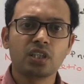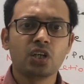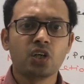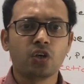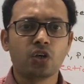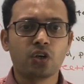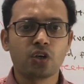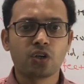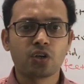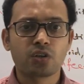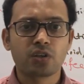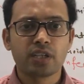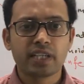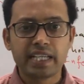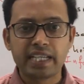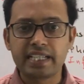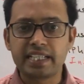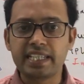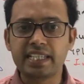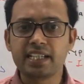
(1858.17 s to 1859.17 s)
or
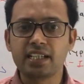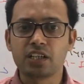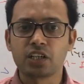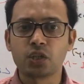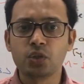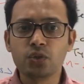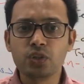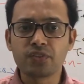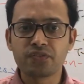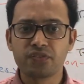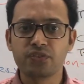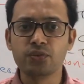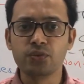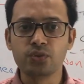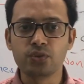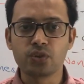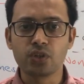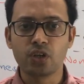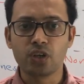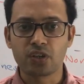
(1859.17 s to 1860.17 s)
eating the good
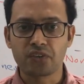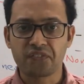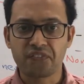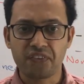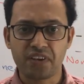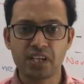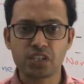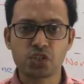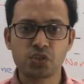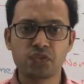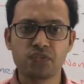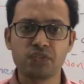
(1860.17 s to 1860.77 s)
food or fresh